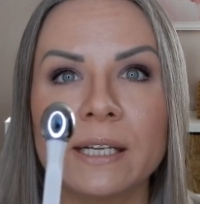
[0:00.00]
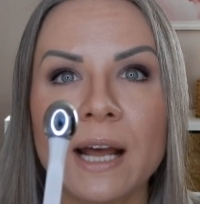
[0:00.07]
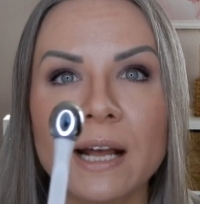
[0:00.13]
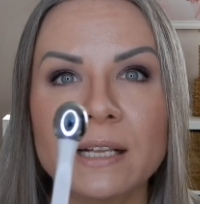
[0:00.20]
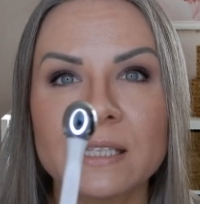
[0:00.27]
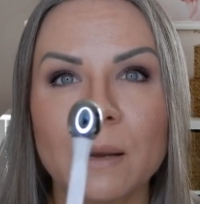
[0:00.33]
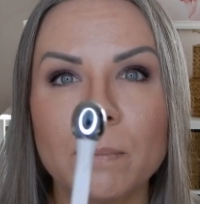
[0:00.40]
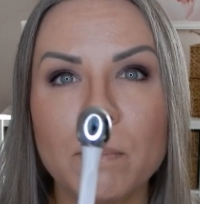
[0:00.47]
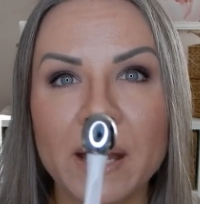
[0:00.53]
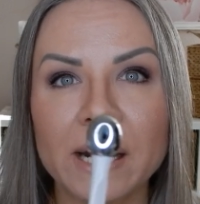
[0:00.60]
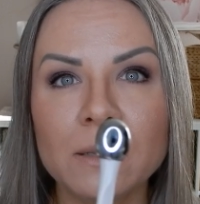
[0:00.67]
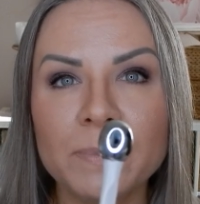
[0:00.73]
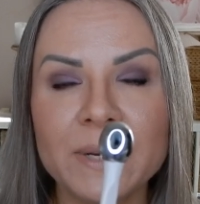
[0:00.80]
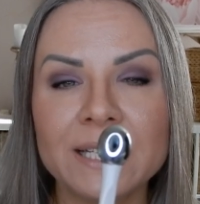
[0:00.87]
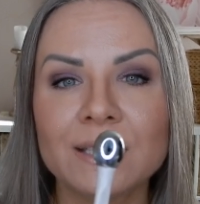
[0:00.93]
It has a
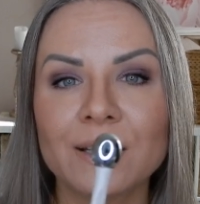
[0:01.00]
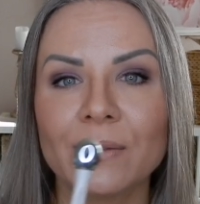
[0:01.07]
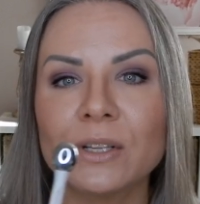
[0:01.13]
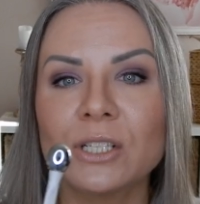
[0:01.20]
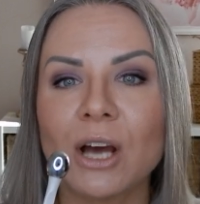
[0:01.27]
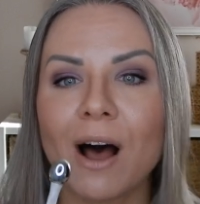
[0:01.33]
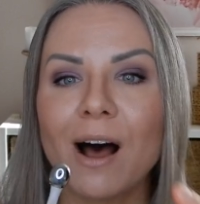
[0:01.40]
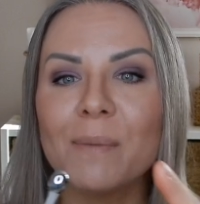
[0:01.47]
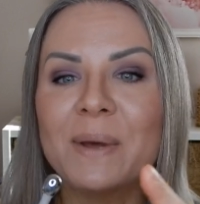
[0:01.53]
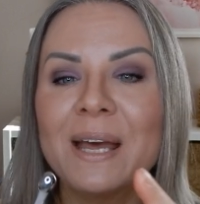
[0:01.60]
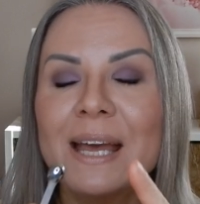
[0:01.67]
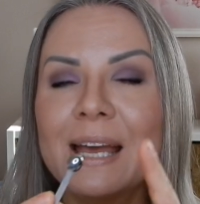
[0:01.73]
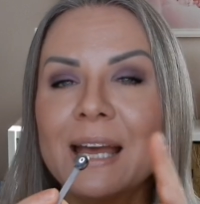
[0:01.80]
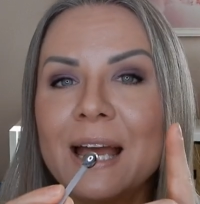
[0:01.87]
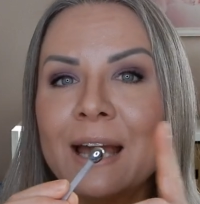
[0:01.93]
metal piece on the top,
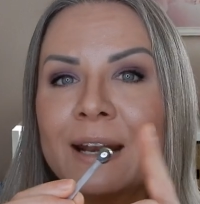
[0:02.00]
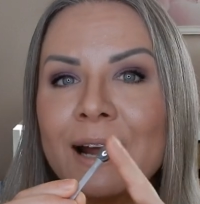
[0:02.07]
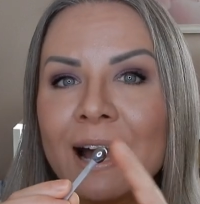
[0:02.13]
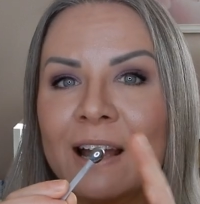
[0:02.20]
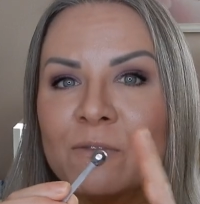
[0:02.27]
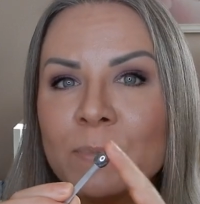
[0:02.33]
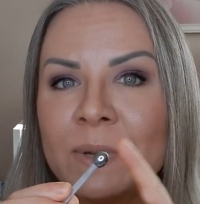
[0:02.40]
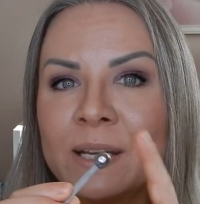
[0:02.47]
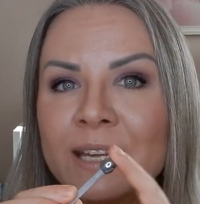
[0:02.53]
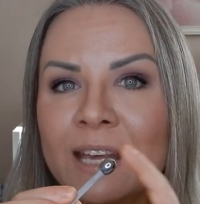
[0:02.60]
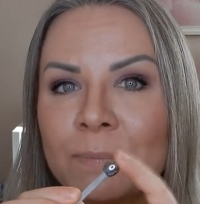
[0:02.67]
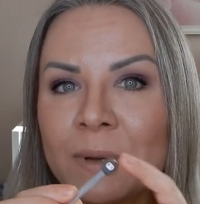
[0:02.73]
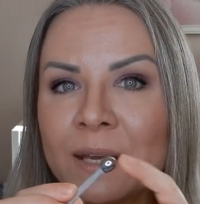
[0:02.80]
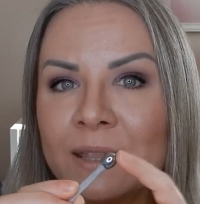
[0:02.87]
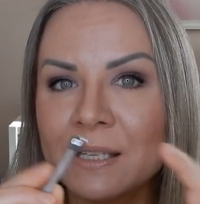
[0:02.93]
and I've been
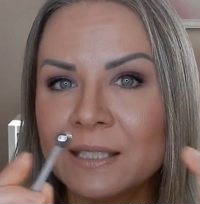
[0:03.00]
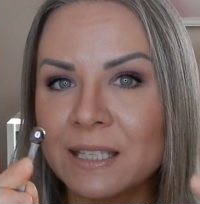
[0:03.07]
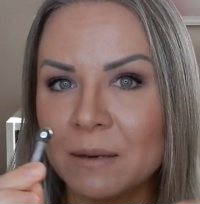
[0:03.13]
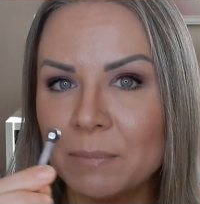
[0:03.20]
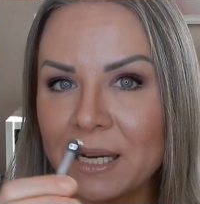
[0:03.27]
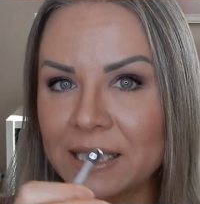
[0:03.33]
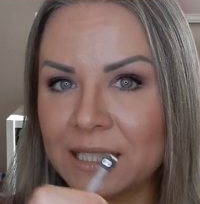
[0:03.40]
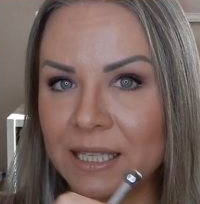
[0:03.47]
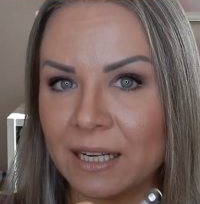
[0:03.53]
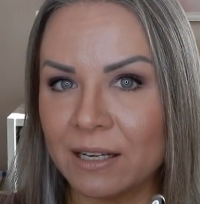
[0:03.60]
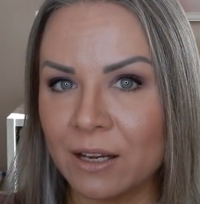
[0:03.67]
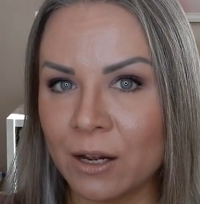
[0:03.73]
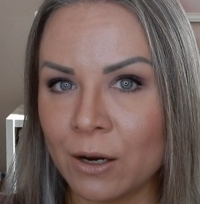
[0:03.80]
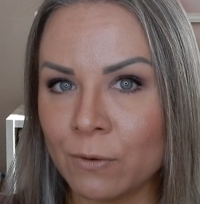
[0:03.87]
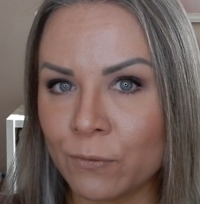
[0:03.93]
keeping this in my
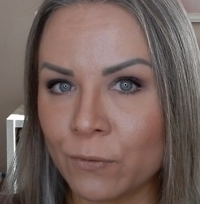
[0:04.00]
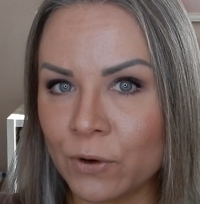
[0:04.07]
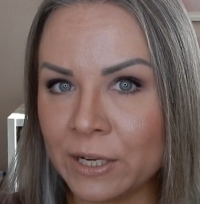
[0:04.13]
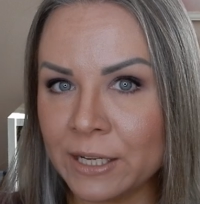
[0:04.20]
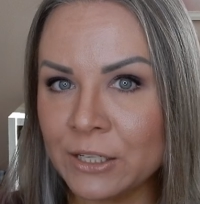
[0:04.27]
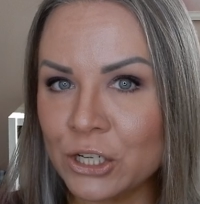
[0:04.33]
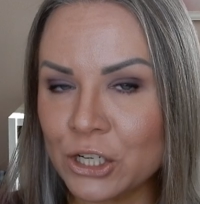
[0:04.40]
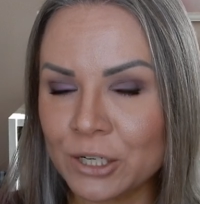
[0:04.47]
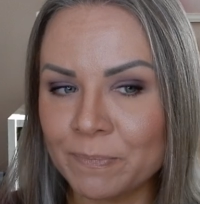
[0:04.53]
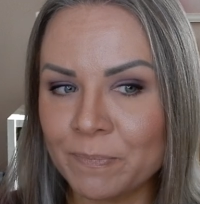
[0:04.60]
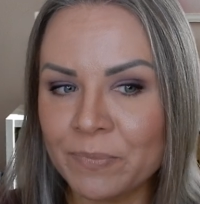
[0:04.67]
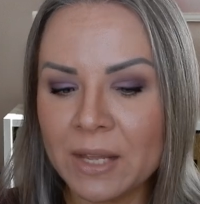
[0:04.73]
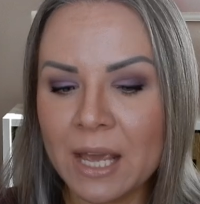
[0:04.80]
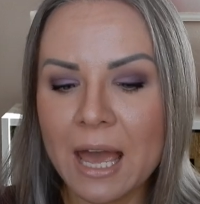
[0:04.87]
skincare fridge.